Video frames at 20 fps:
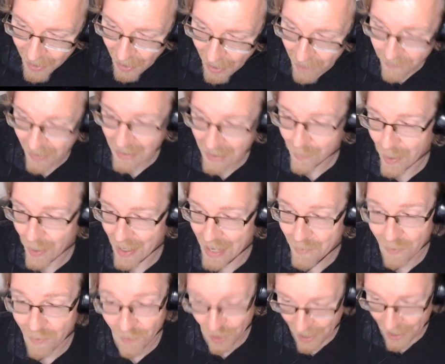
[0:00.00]
a fellow by the
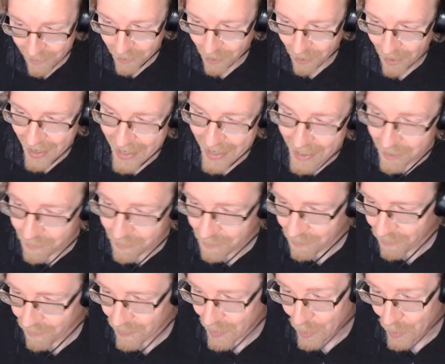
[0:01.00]
name of Jeff Craig,
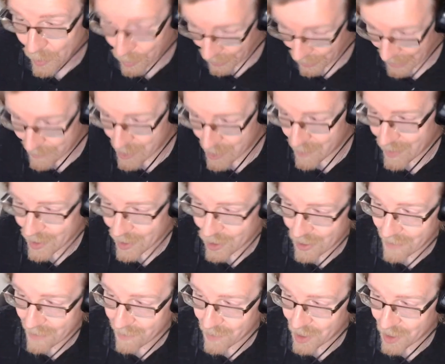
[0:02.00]
who claims to be the
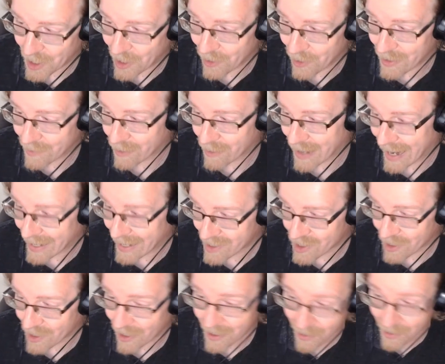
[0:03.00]
chief of security for
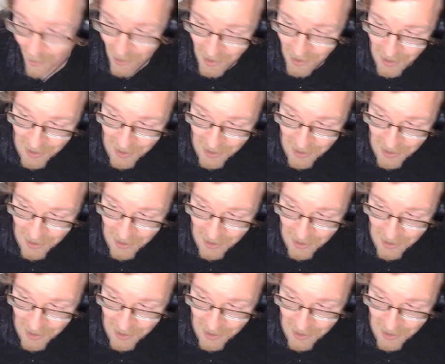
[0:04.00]
Axanar, noticed